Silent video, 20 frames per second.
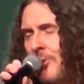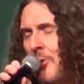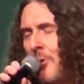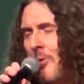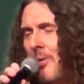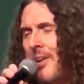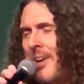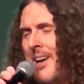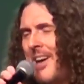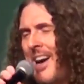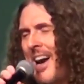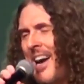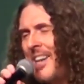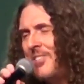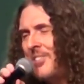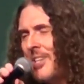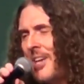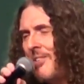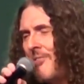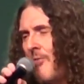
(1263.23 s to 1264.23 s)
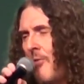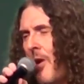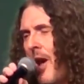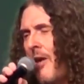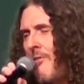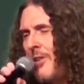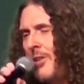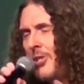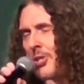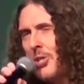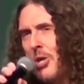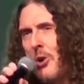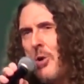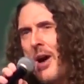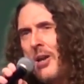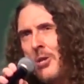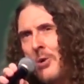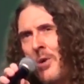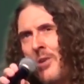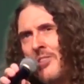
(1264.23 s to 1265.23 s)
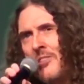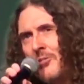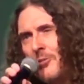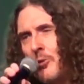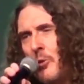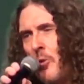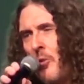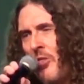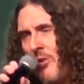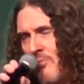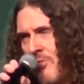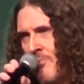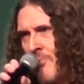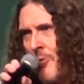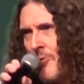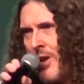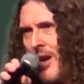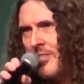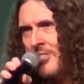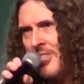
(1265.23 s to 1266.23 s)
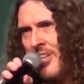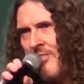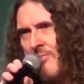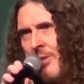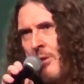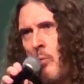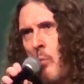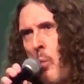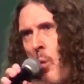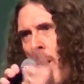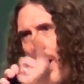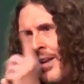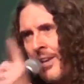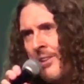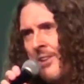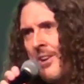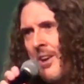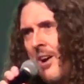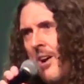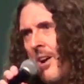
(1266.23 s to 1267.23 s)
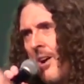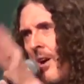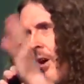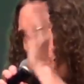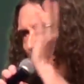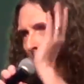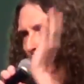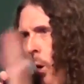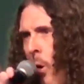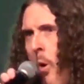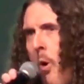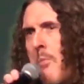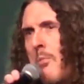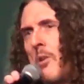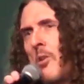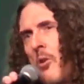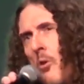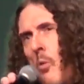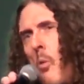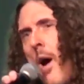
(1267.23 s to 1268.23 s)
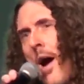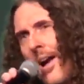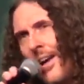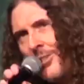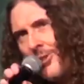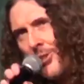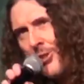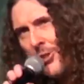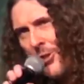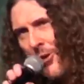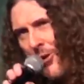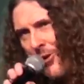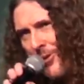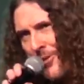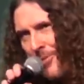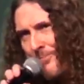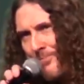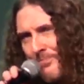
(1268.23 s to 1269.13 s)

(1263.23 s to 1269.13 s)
So I said, for every show I do on this tour, the promoter has to give me one horrible Hawaiian shirt.